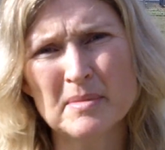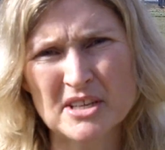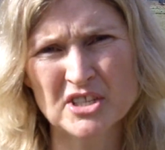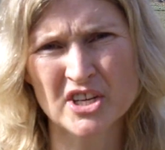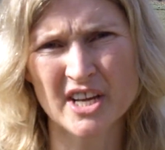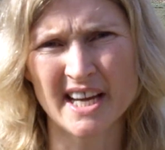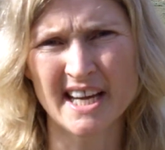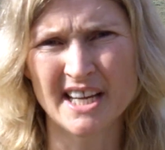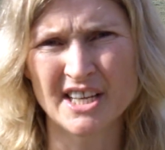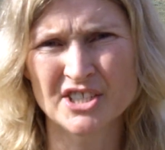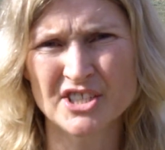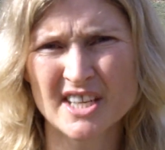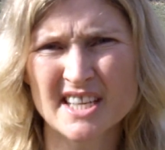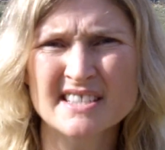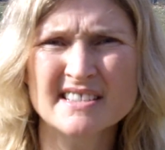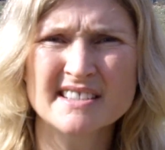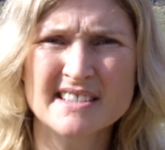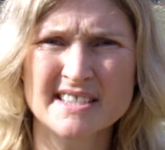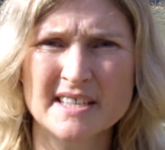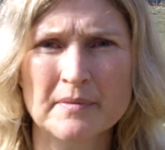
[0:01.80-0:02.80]
climate change
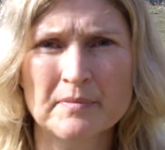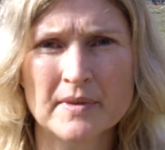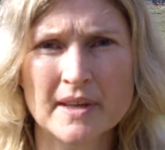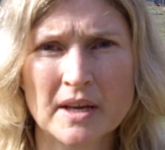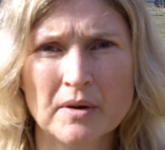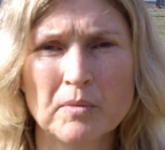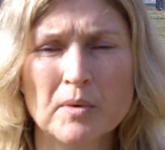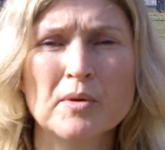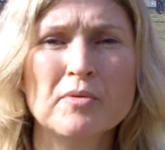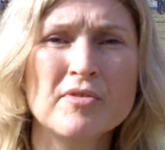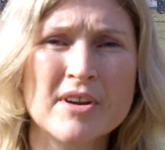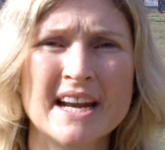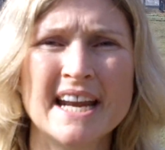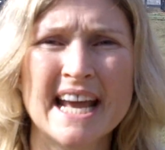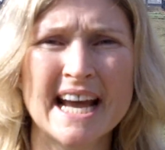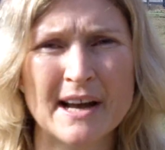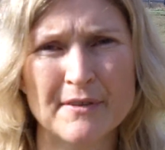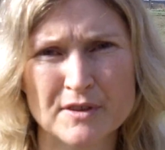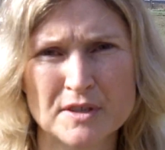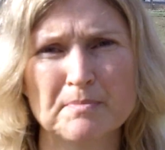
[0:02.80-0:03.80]
isn't something you
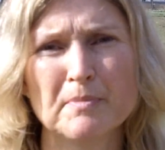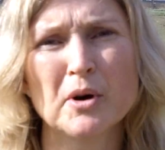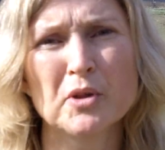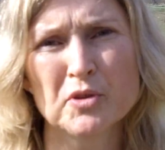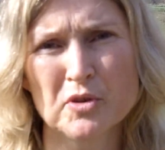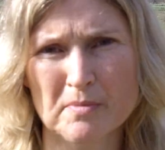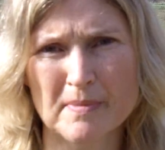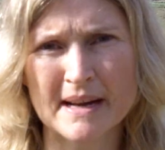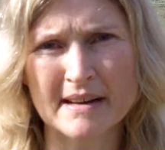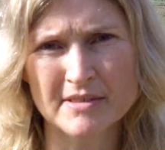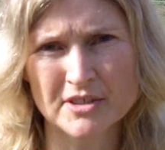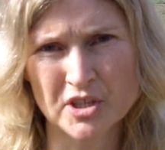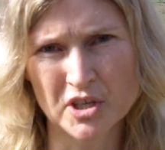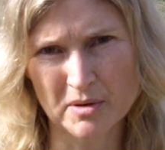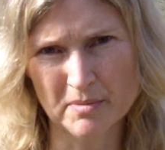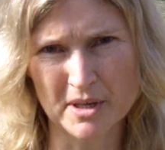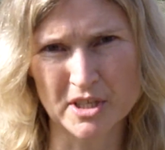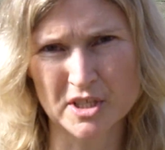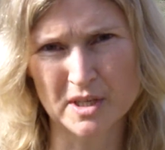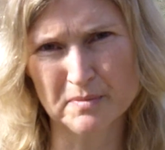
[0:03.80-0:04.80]
really have to bother about
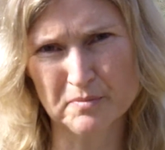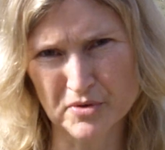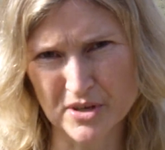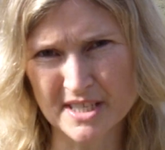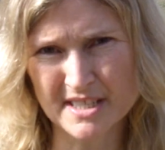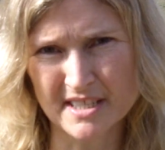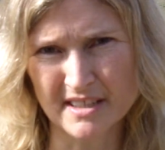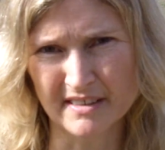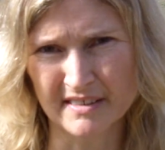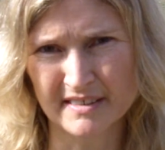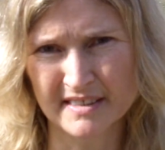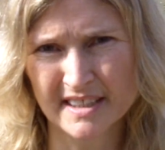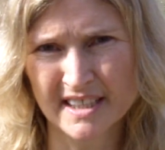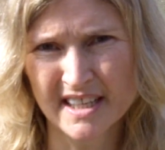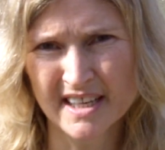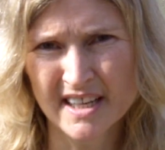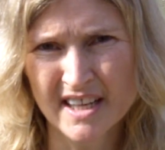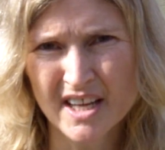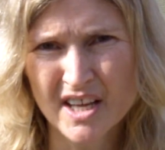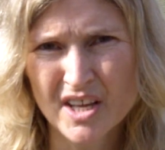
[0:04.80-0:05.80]
too much in Britain.
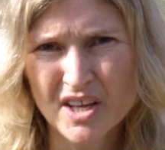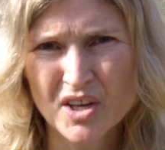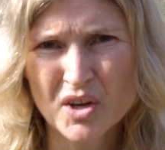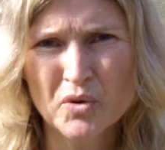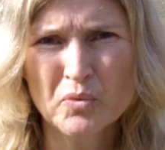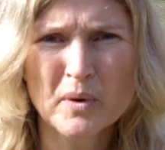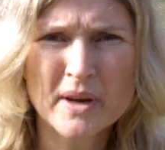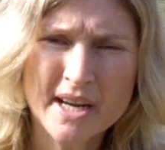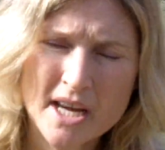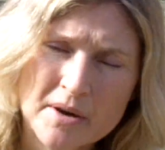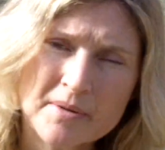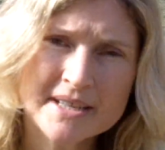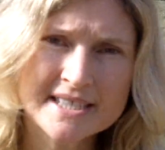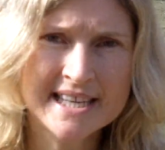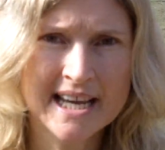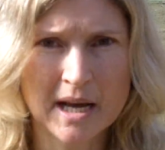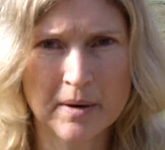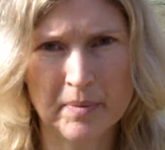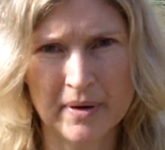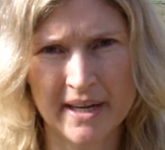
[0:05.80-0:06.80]
We know
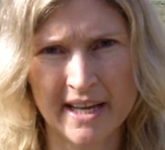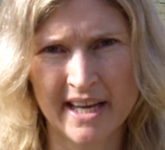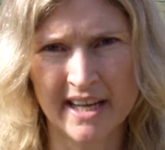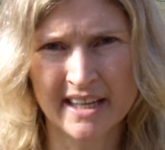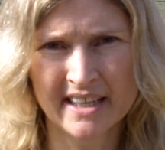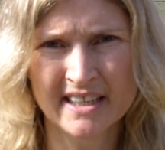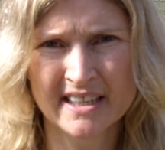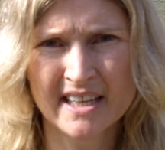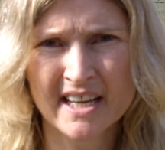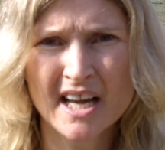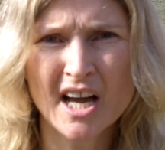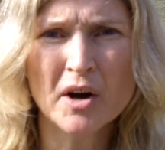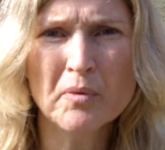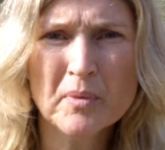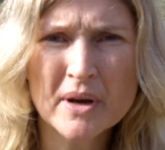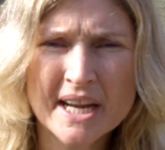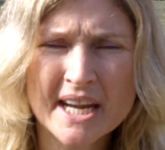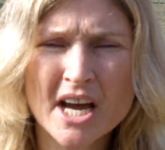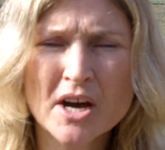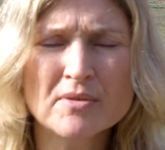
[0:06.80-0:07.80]
it's happening,
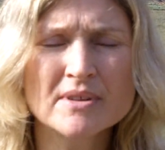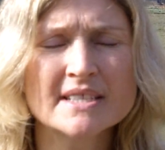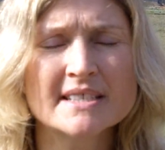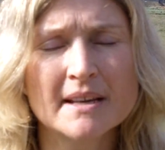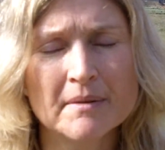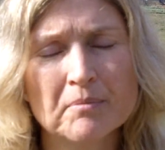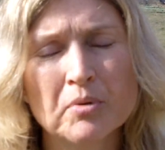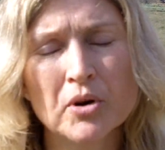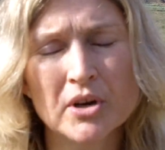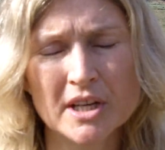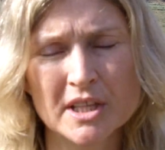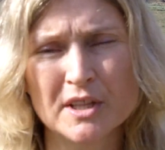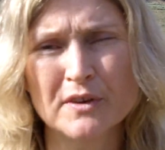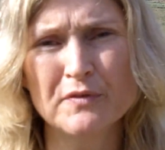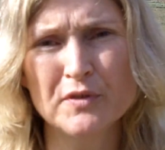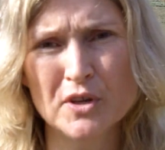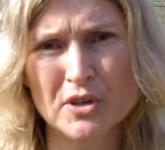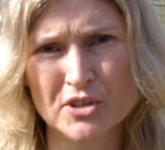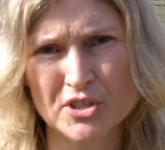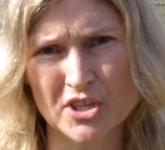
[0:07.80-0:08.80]
and we know at some point in
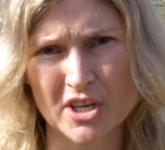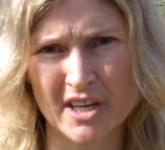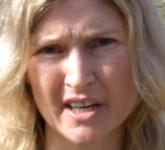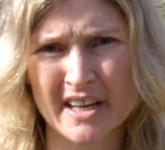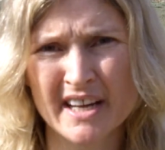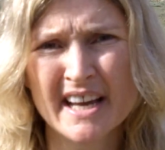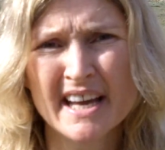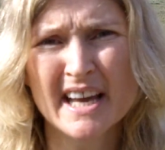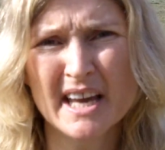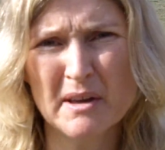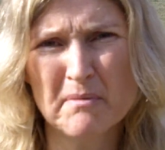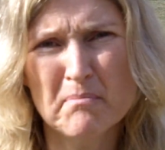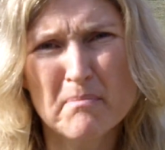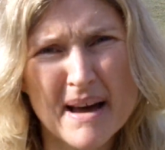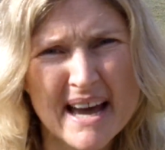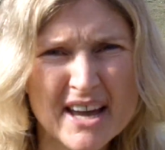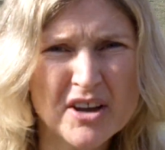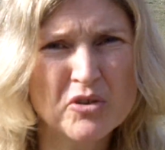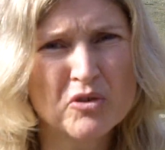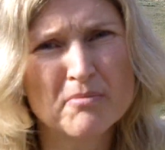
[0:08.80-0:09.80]
the future it
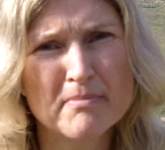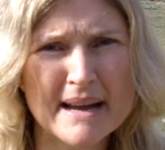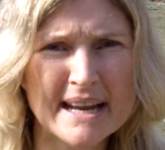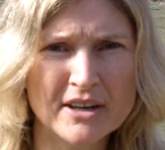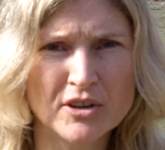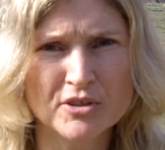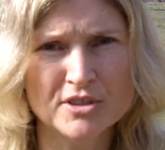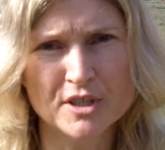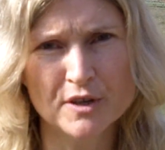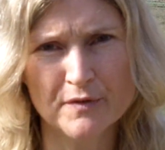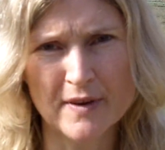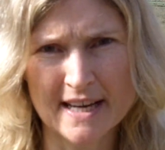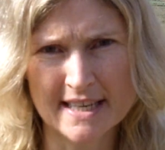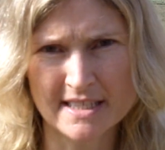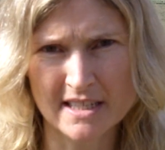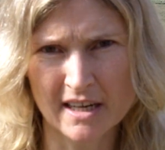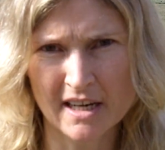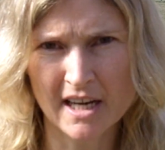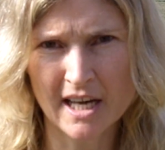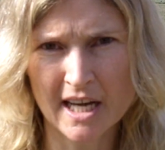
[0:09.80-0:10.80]
may or may not
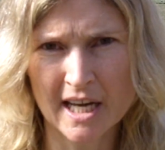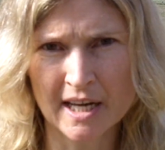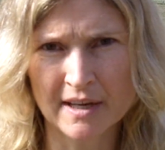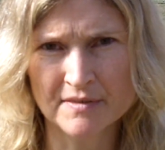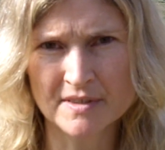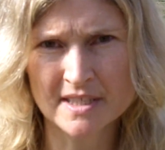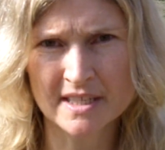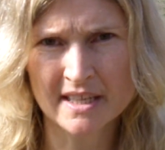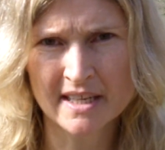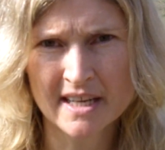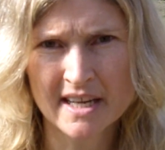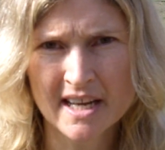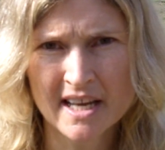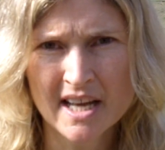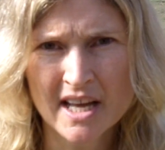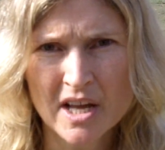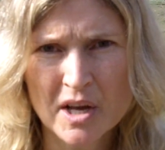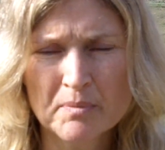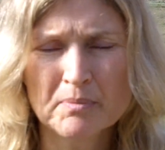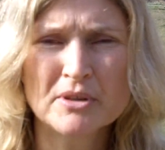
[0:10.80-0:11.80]
affect our lives.
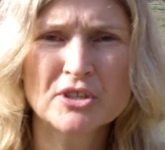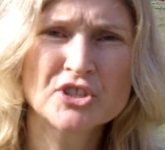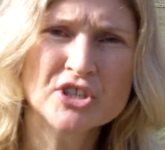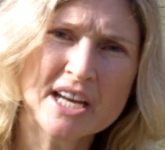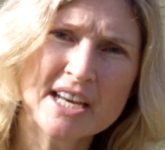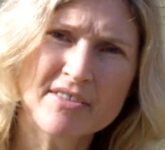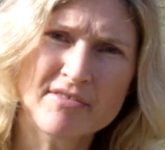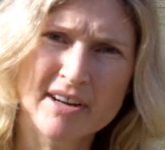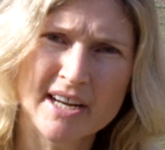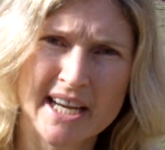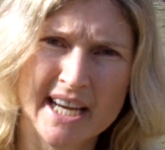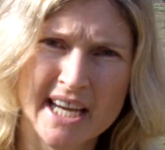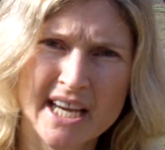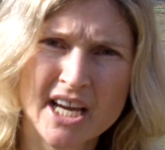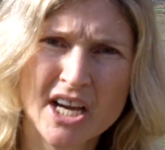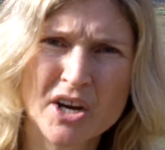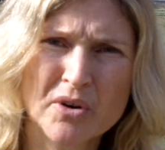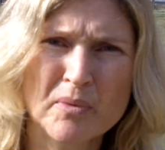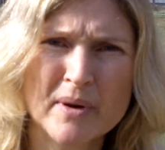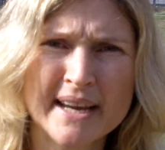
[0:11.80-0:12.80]
But
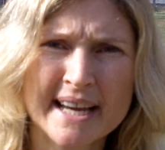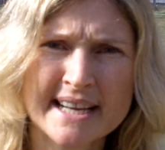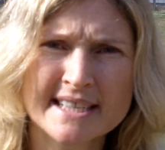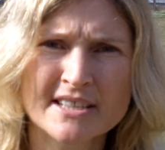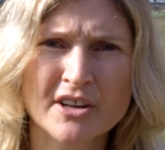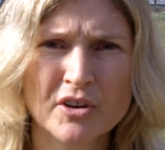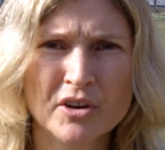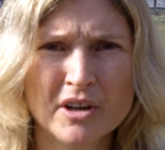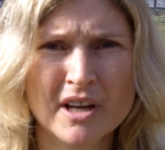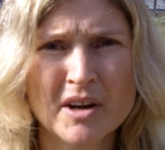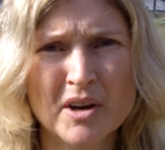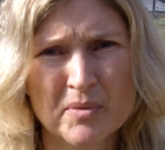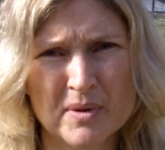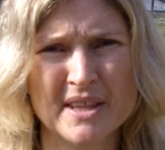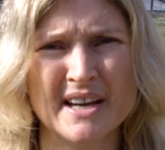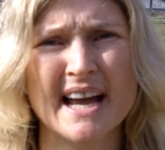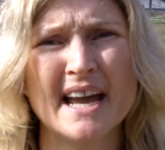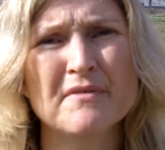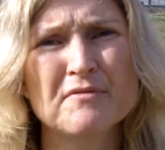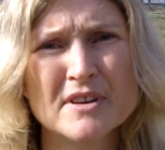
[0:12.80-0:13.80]
generally, we get on
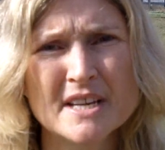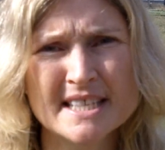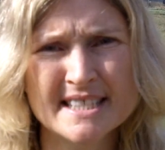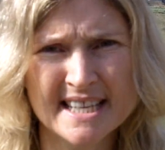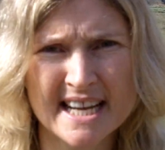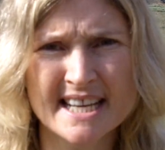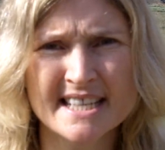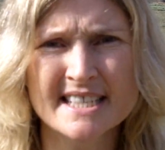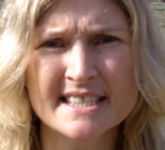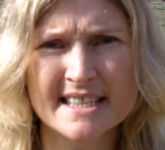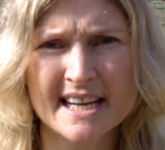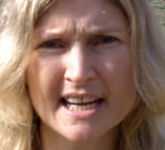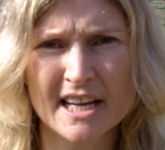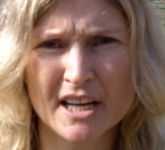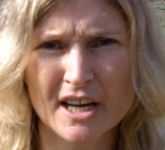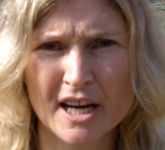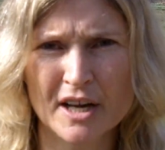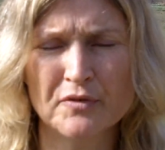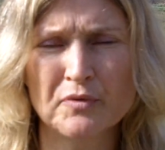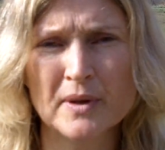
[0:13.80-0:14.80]
with our every
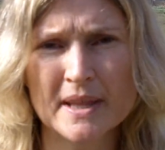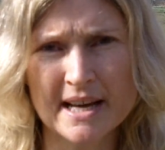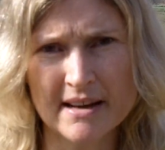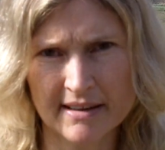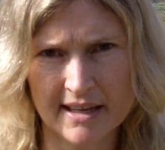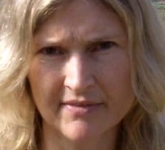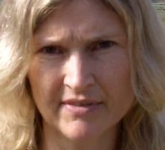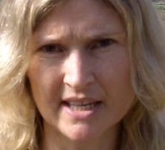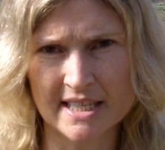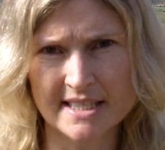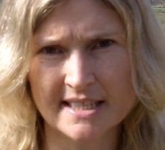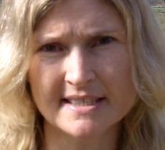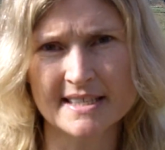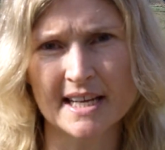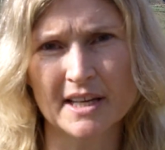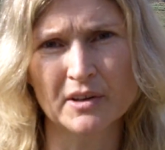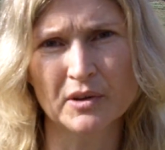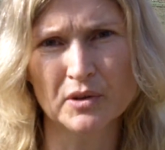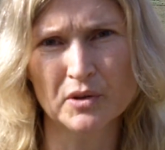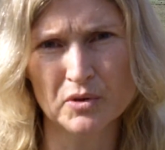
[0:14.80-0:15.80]
day-to-day life without giving it a
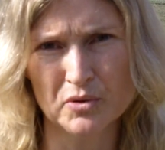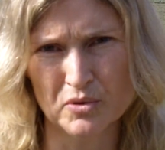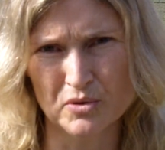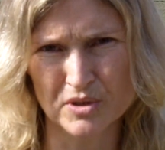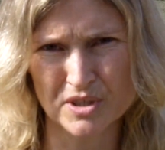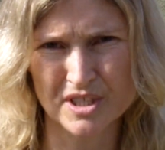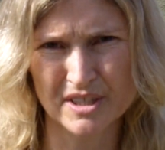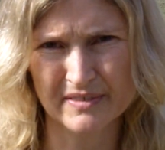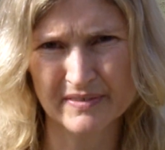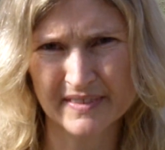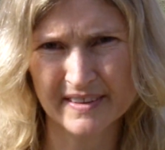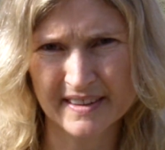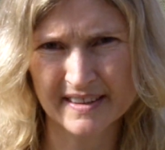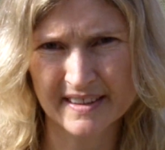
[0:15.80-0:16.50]
second thought.